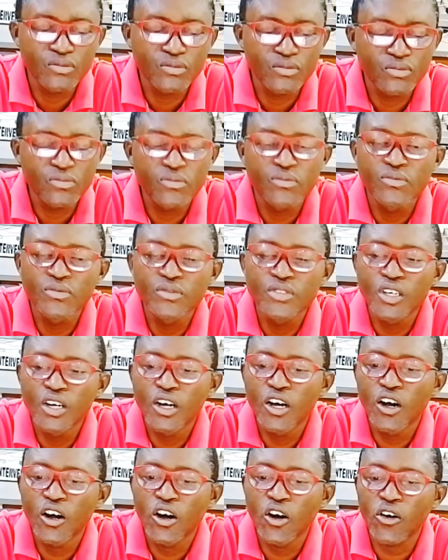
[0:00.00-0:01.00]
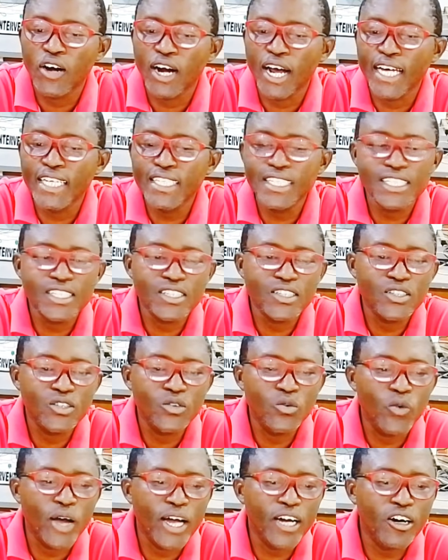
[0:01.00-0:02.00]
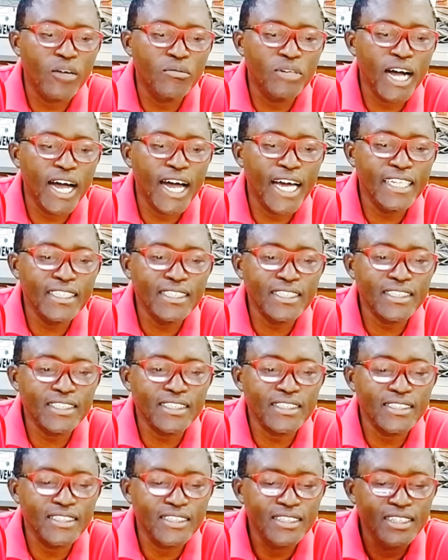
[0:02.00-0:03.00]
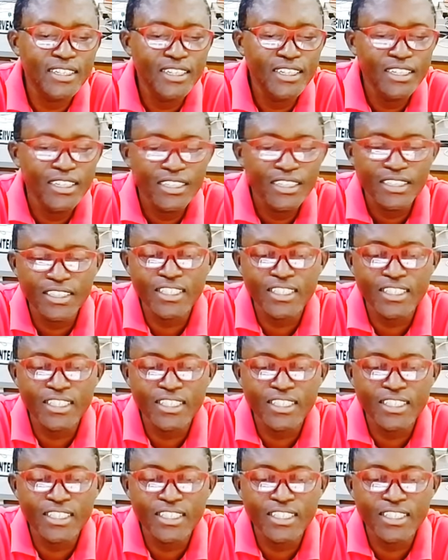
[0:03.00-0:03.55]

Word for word: All right, welcome guys. This is